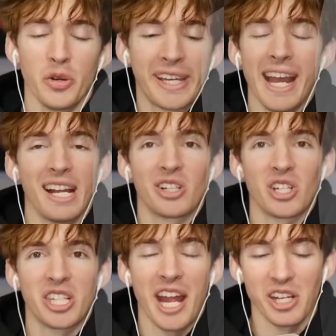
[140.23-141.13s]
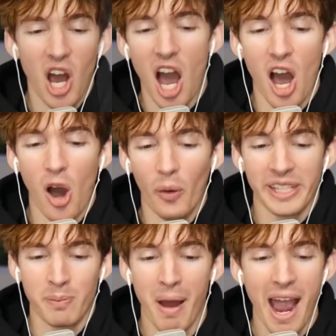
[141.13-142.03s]
You can't just say no!
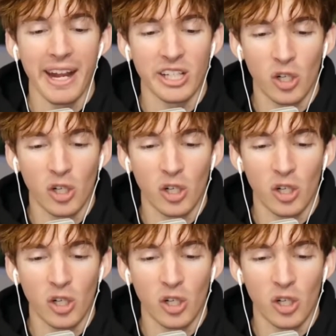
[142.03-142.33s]
It's my